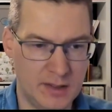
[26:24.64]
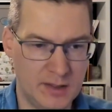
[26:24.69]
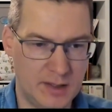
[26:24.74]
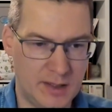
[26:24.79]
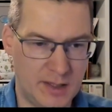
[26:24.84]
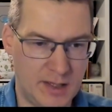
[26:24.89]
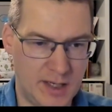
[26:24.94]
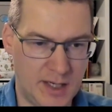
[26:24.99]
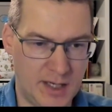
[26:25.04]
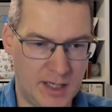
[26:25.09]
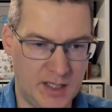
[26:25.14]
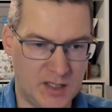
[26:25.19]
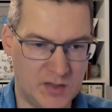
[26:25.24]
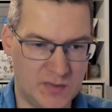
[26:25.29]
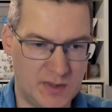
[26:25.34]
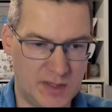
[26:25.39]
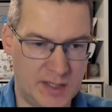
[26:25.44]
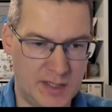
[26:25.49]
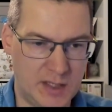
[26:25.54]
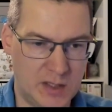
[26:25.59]
and it
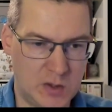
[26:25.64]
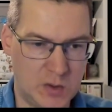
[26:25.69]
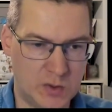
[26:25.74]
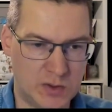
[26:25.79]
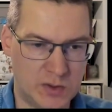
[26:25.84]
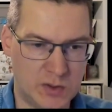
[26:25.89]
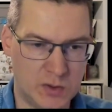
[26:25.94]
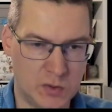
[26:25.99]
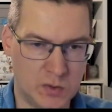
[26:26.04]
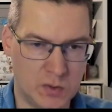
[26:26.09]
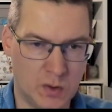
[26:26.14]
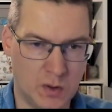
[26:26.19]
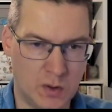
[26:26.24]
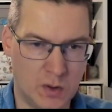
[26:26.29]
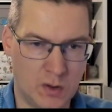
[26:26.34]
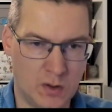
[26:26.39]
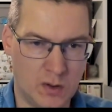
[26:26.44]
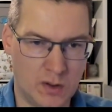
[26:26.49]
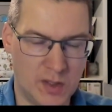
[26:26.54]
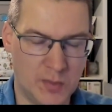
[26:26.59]
will include you
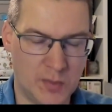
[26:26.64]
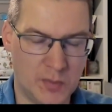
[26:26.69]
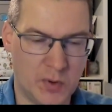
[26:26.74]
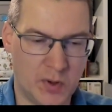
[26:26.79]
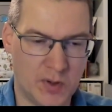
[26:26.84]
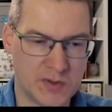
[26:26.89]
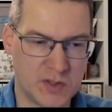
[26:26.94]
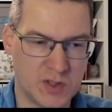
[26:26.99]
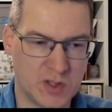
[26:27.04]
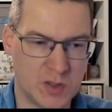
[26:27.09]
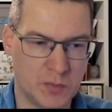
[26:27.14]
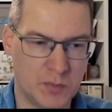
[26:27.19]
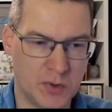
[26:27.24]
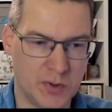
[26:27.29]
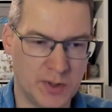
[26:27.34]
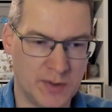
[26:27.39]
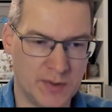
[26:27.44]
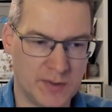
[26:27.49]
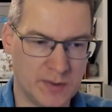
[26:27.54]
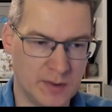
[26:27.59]
all the proxy
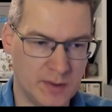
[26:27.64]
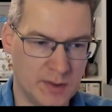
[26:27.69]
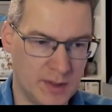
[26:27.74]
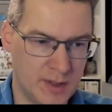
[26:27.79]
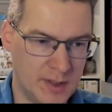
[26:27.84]
components.